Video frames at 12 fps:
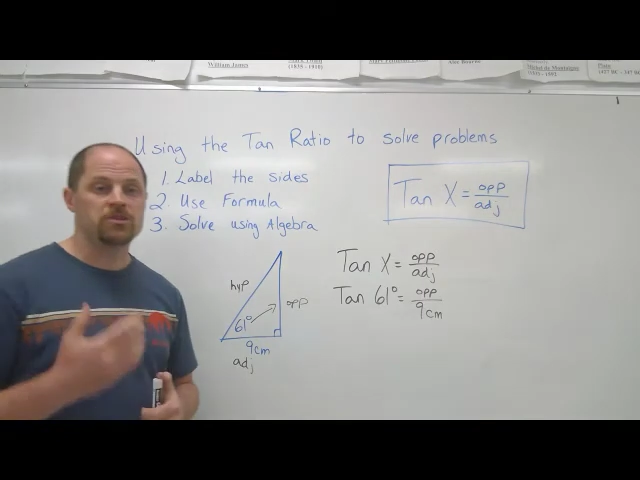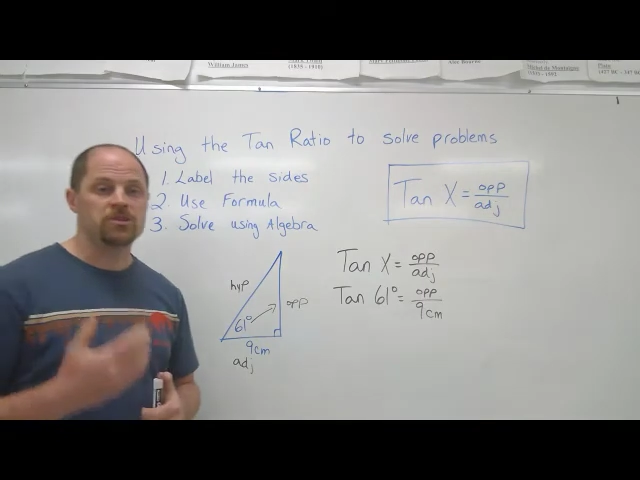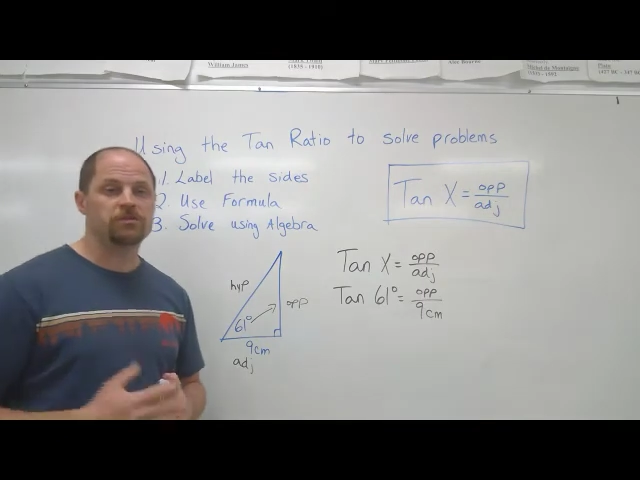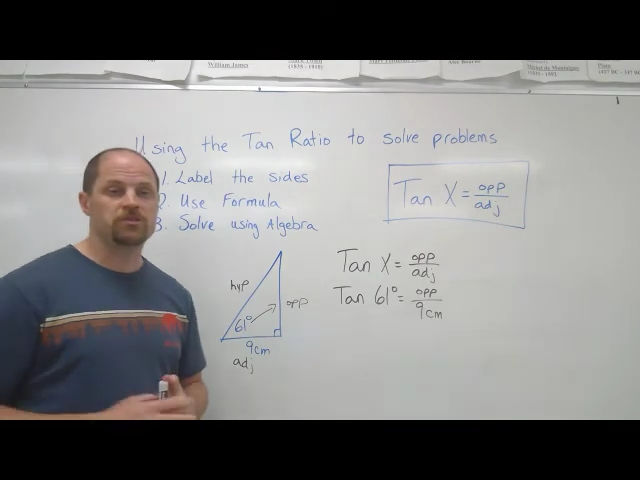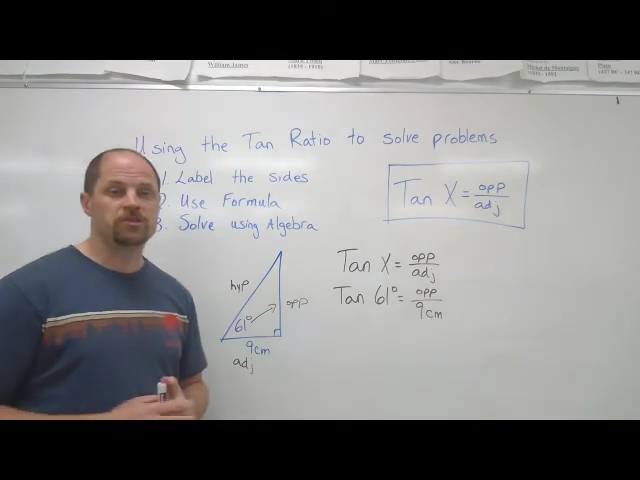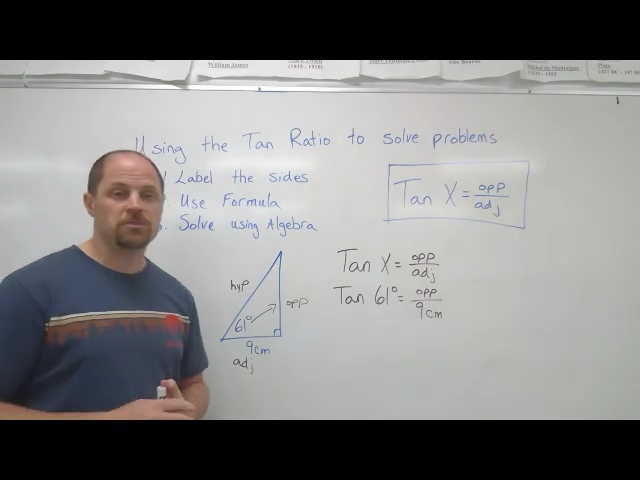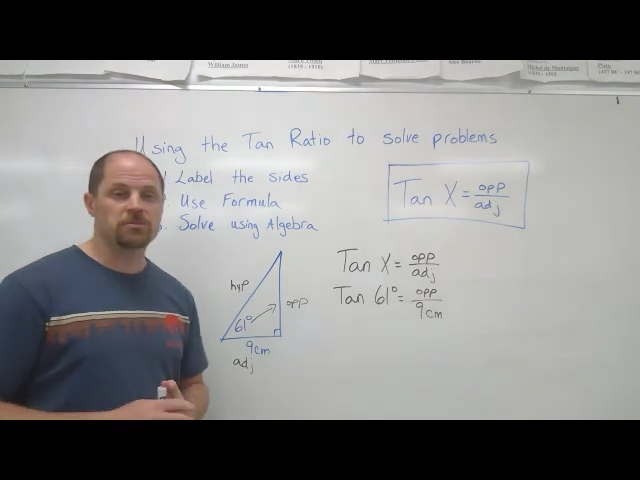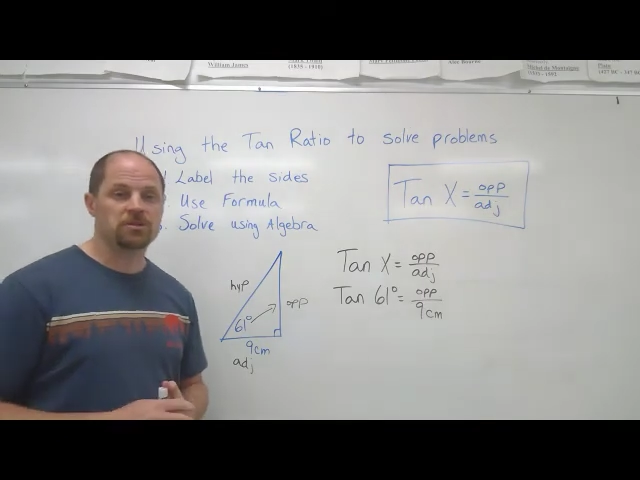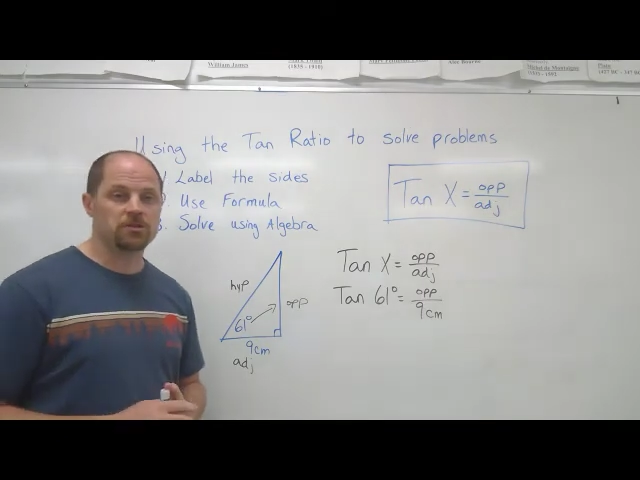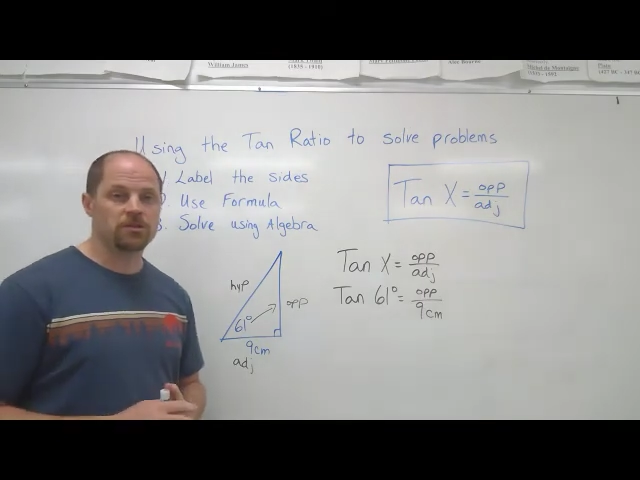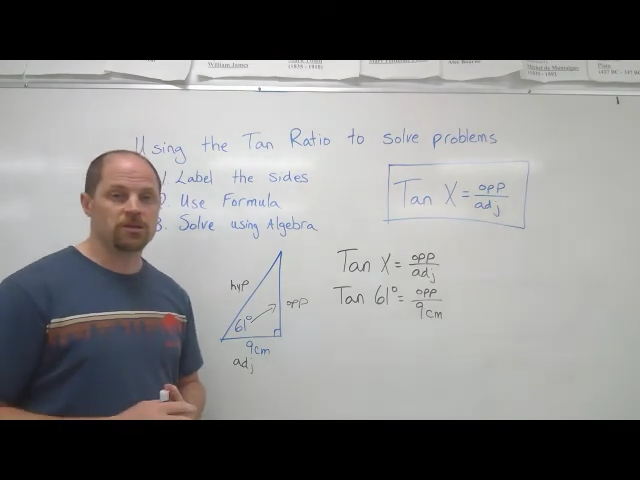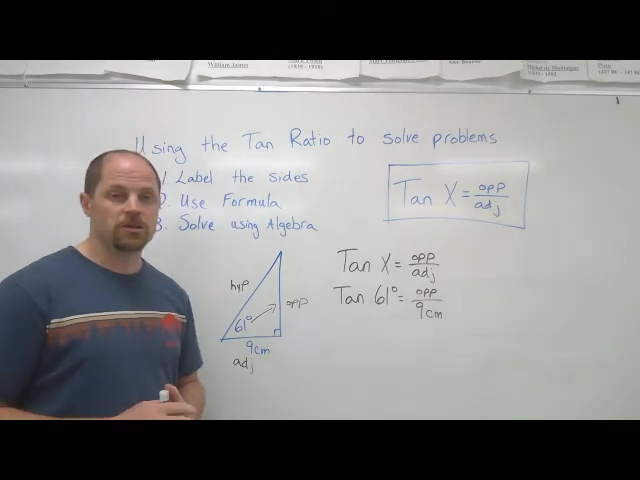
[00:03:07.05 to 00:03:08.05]
once you
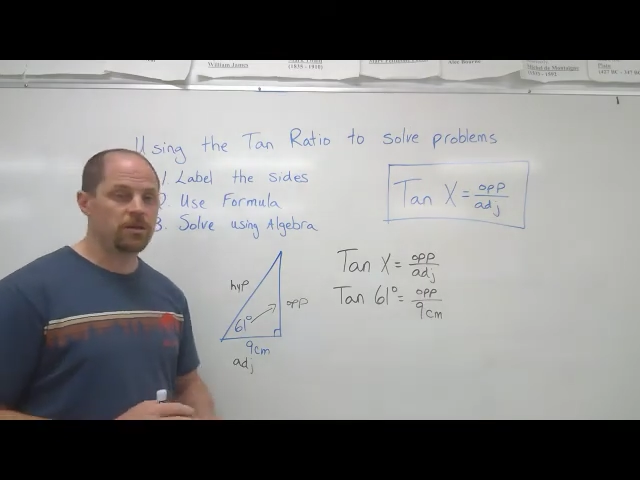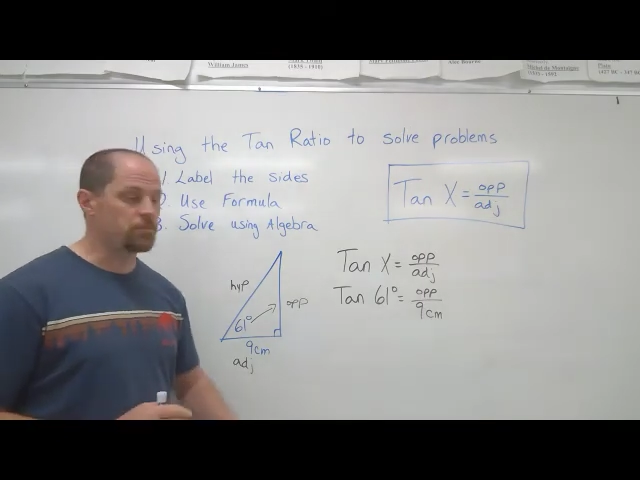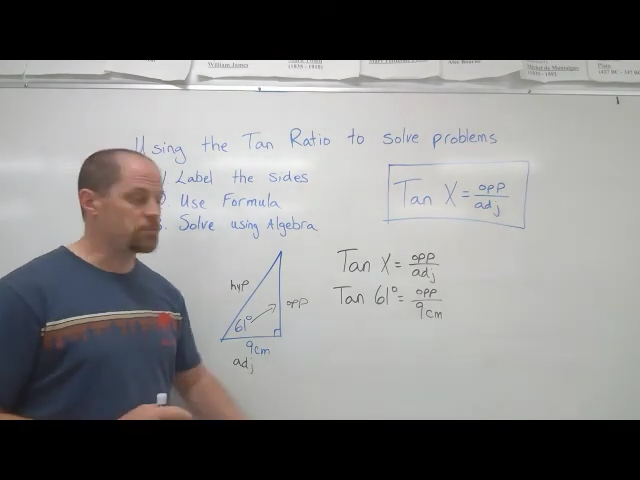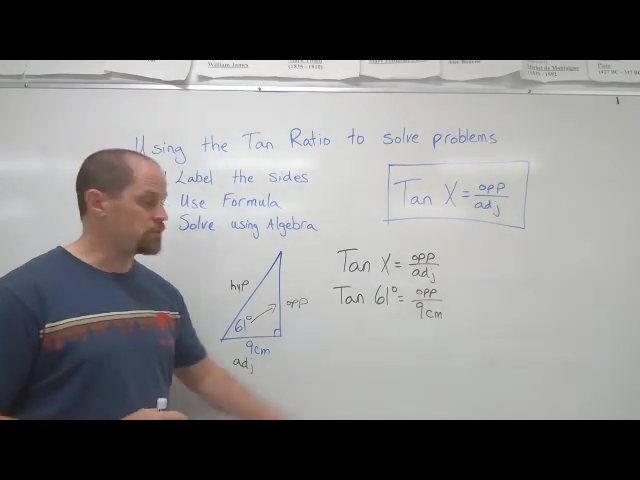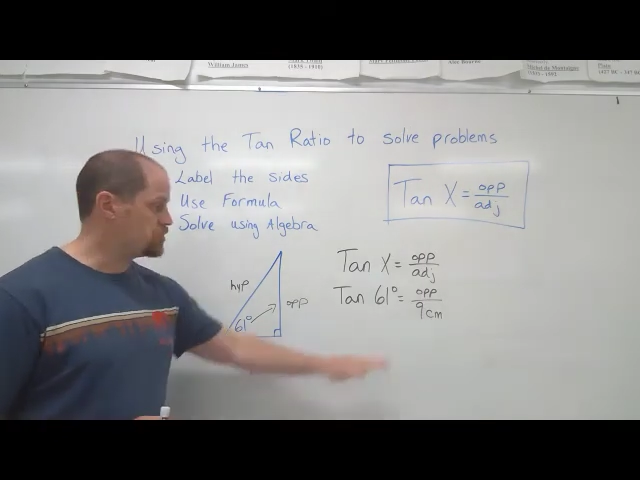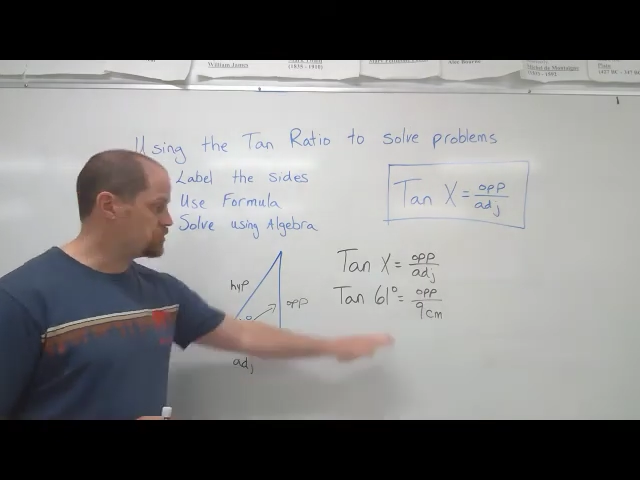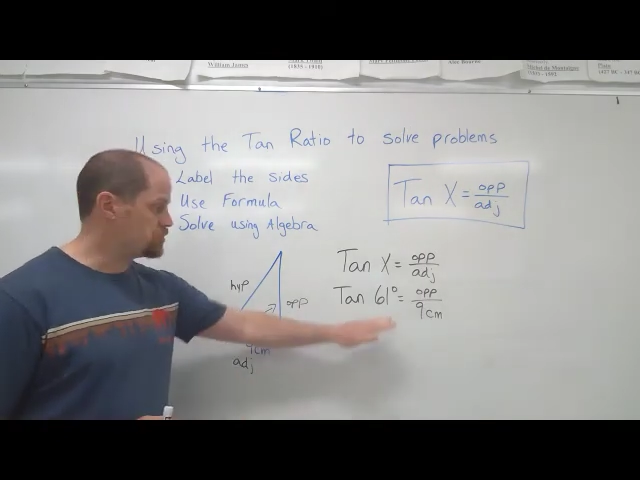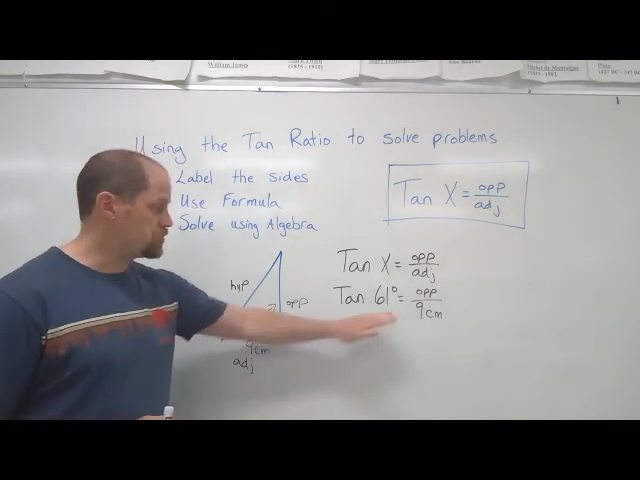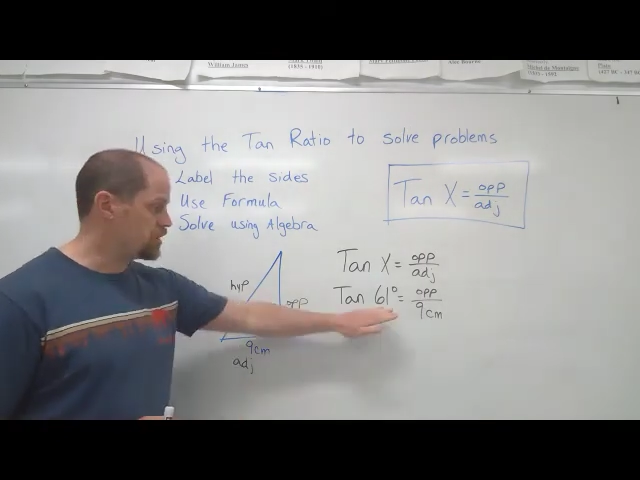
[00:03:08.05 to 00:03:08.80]
substitute the numbers,